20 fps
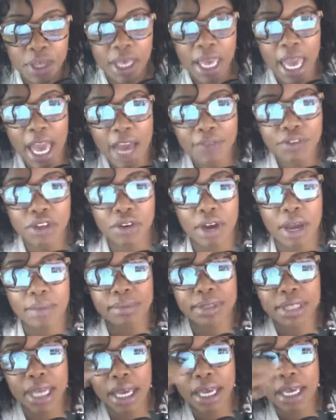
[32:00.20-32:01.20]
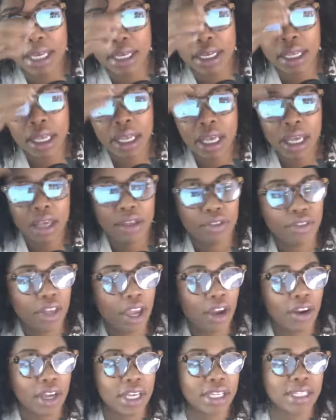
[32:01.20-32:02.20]
After I'm done,
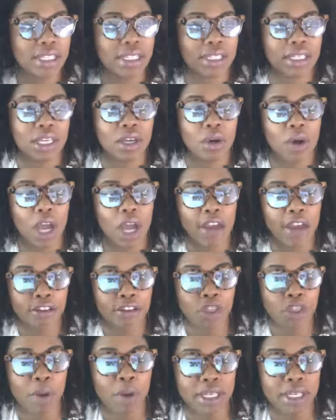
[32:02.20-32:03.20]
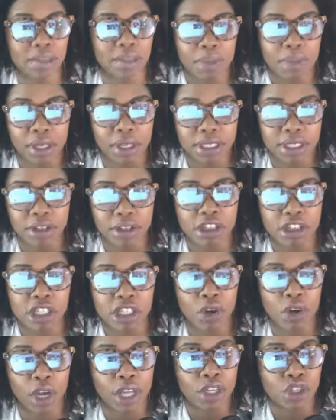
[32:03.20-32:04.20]
there is still a responsibility, there's
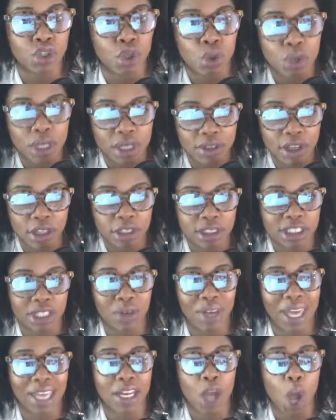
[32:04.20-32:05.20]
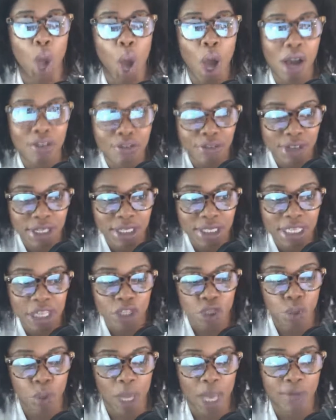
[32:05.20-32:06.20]
still a duty, there's still an office
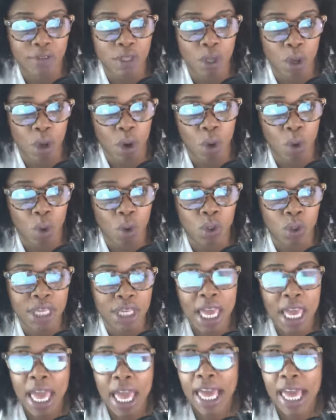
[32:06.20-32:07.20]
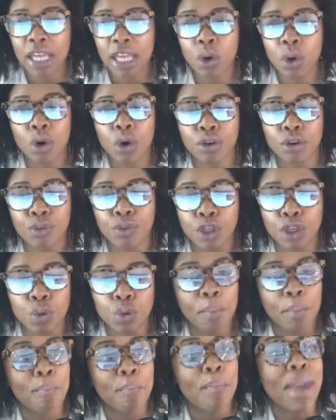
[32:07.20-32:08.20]
that you have to hold in order for you to
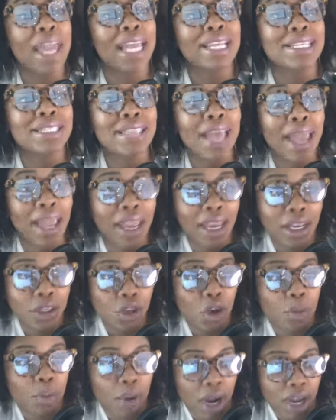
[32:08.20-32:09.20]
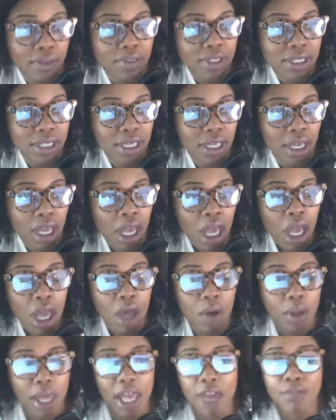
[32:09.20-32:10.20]
maintain your privacy.
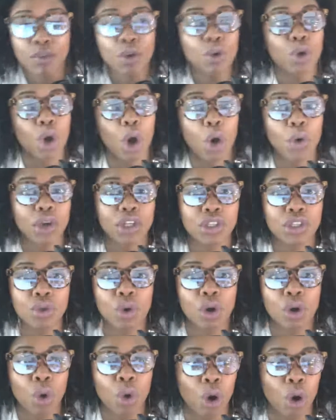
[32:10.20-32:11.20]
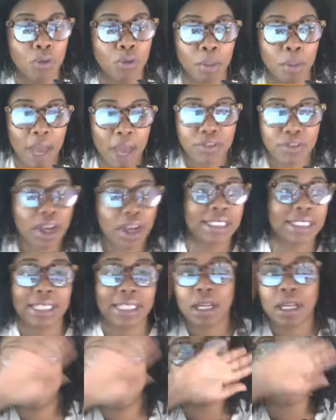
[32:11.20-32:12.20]
Okay, if you go into a courtroom after I
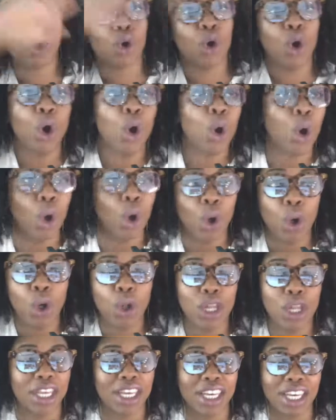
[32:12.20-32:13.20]
set up your whole